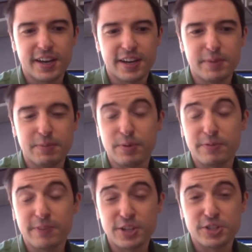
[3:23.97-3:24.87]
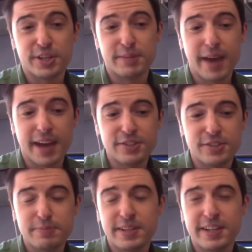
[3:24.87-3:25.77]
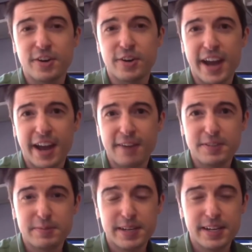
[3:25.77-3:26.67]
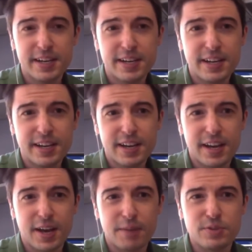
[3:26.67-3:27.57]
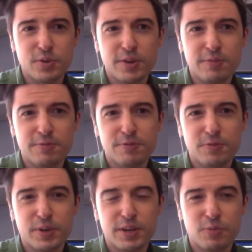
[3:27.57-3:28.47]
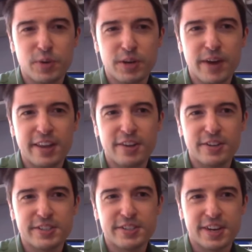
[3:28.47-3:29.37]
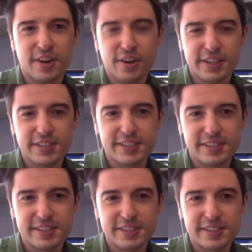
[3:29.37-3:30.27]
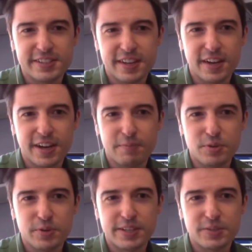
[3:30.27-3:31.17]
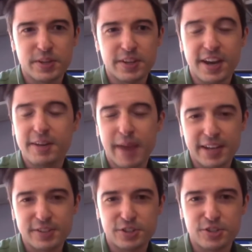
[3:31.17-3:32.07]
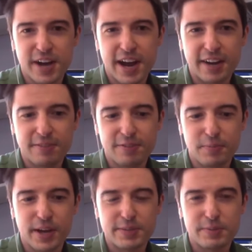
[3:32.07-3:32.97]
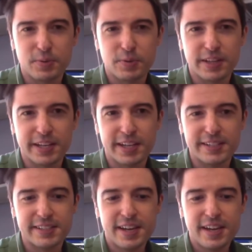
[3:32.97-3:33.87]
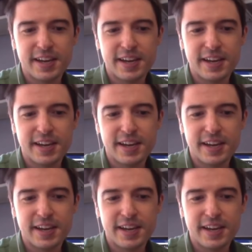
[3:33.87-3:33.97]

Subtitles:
can be professionally mastered, but they don't have to be. So if we'd rather see an artist come to us with an unmastered track for possible release,